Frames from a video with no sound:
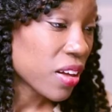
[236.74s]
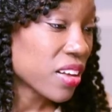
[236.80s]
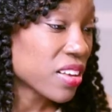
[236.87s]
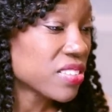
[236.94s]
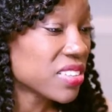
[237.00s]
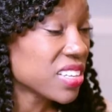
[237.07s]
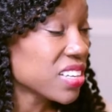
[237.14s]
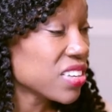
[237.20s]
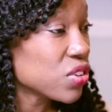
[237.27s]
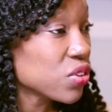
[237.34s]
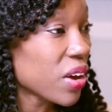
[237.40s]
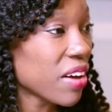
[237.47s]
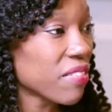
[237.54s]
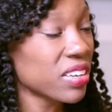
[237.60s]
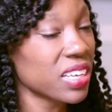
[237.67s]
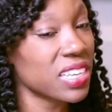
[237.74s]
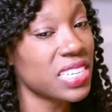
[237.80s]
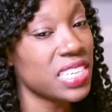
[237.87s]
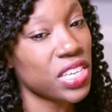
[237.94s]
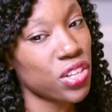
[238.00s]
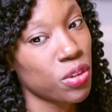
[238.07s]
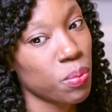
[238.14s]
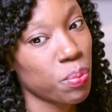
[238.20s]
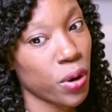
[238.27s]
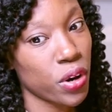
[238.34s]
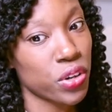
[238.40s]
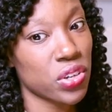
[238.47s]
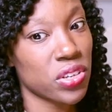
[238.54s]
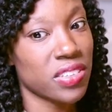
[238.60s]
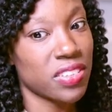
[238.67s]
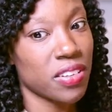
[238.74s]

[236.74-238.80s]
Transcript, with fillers: Cause then you don't have to continue to purchase.